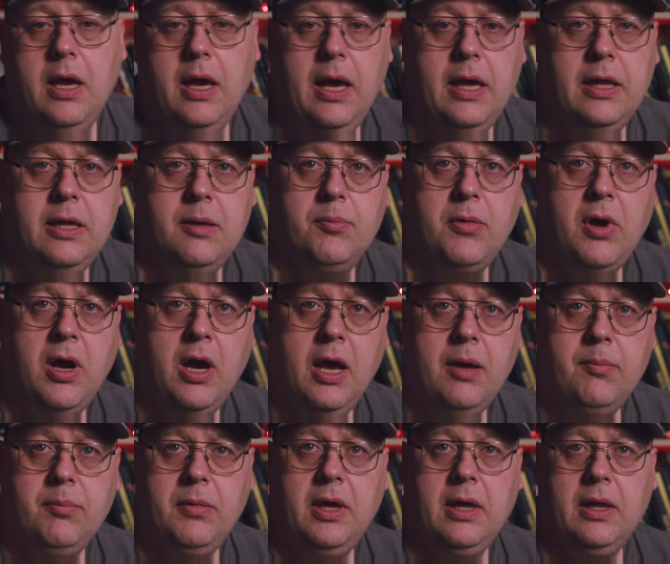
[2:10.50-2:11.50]
and then
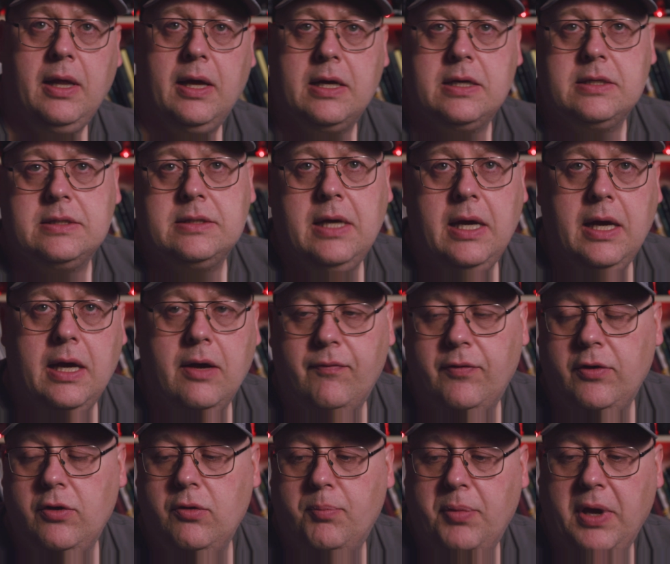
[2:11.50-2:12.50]
behind me, like I say, a
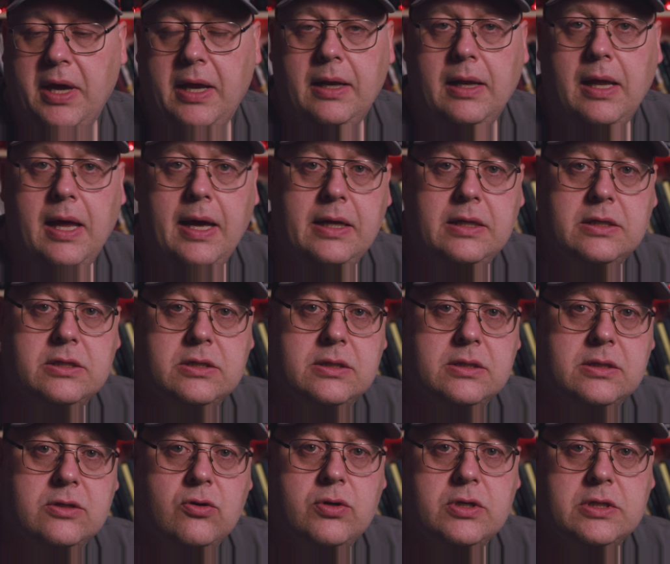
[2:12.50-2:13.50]
few pin lights,
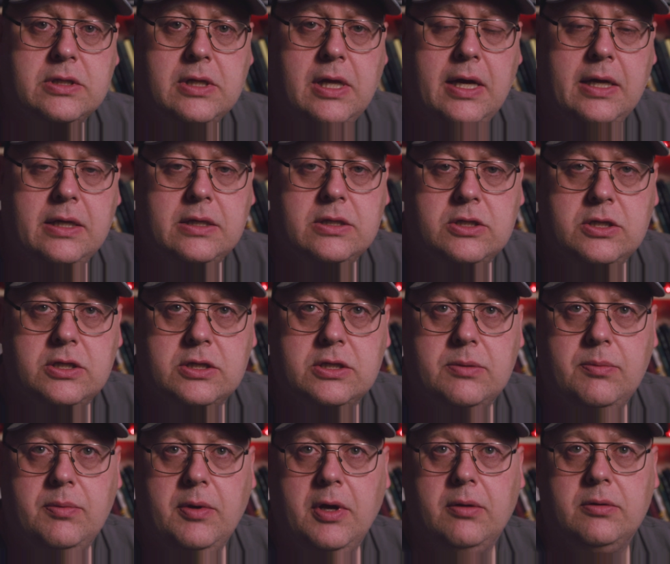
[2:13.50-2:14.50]
source lights,
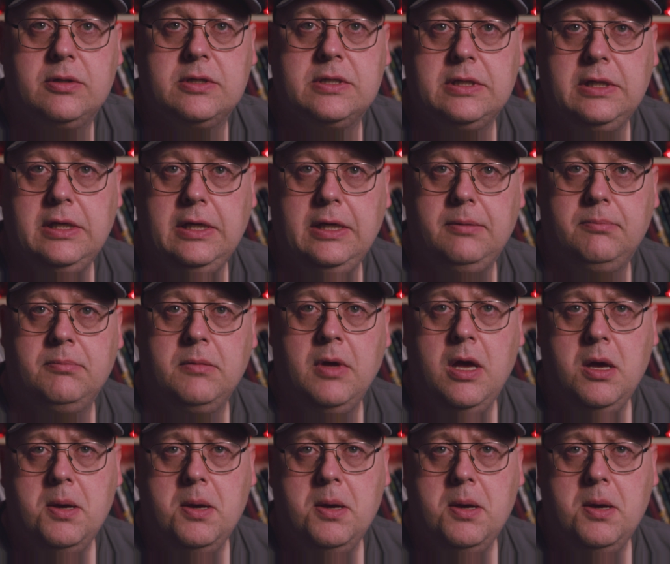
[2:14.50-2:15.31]
just to be able to see